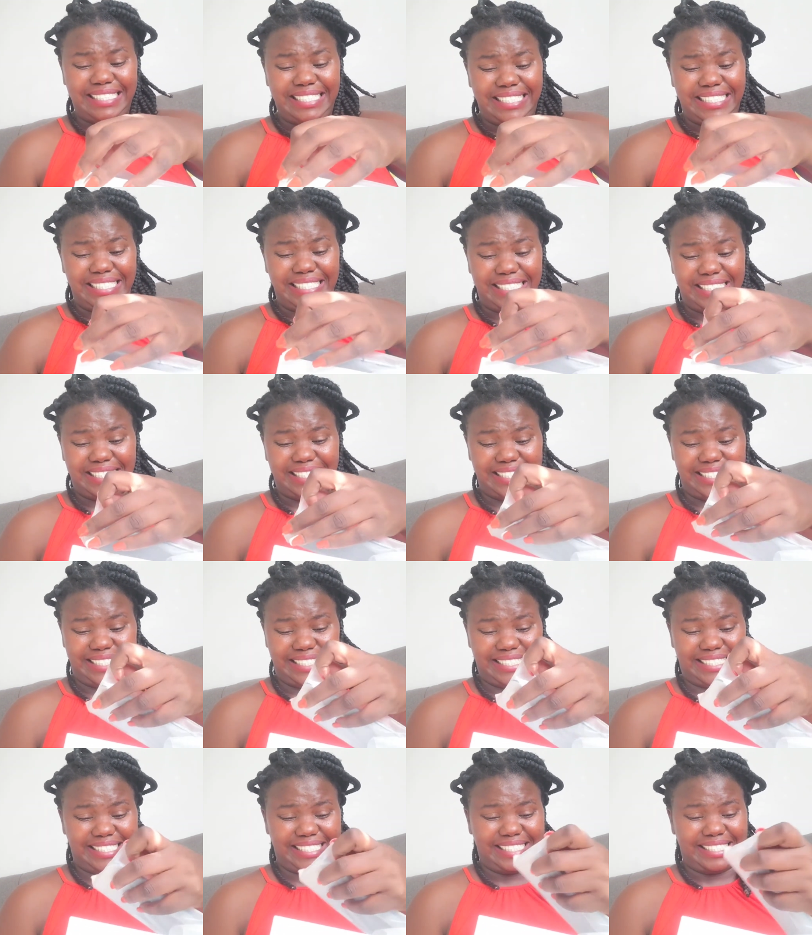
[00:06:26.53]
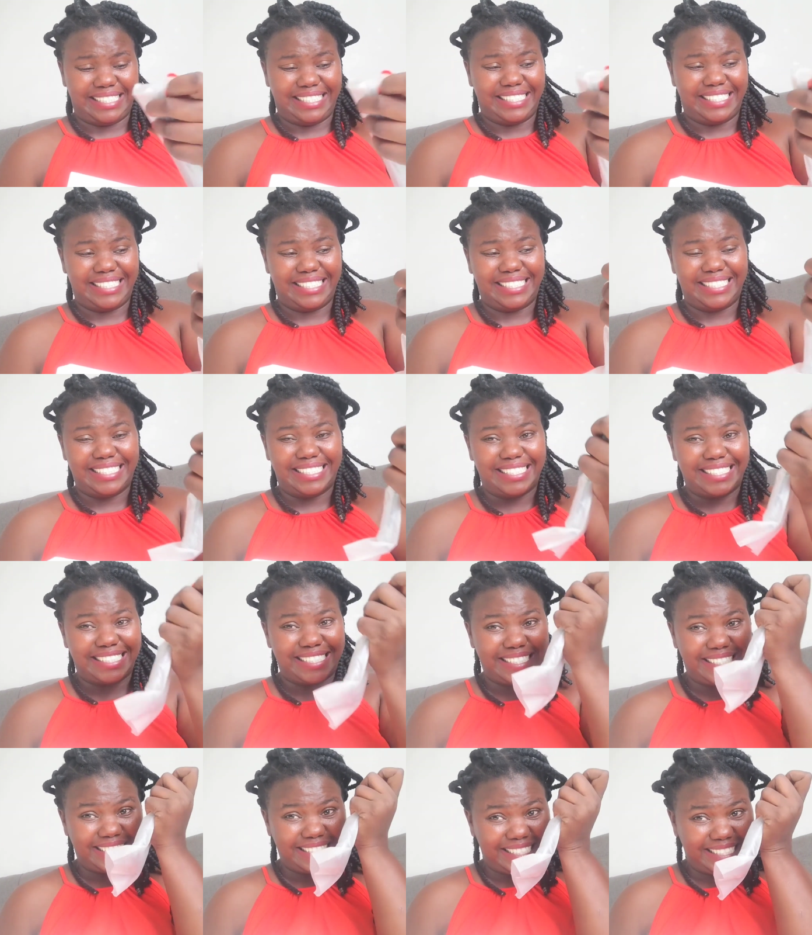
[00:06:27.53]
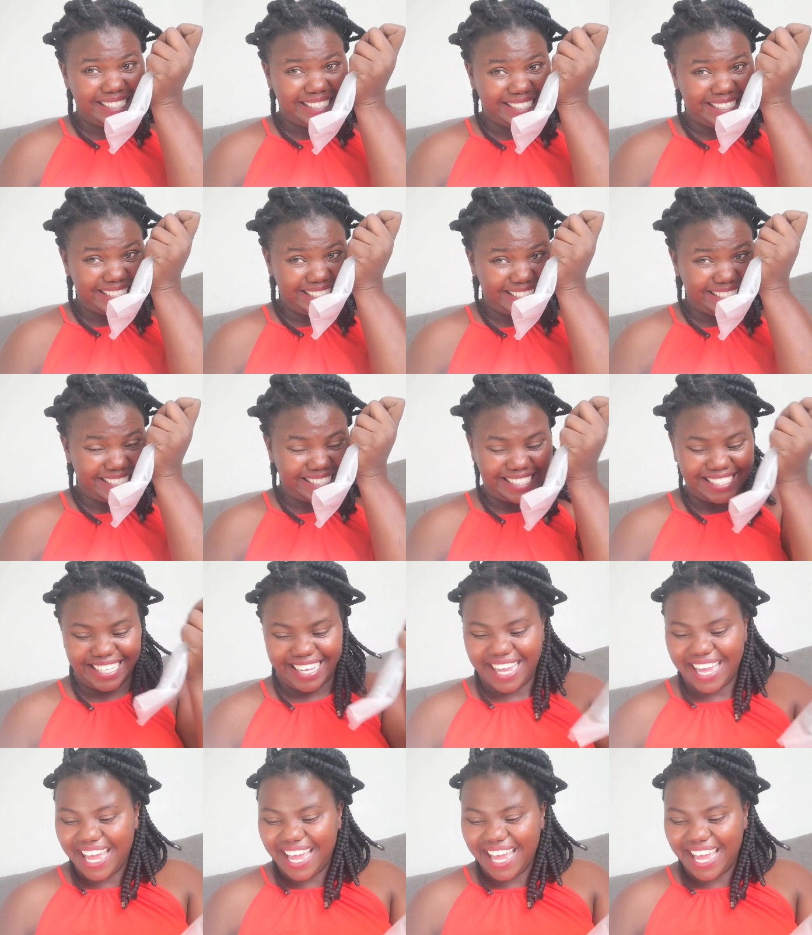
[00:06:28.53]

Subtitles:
[no speech]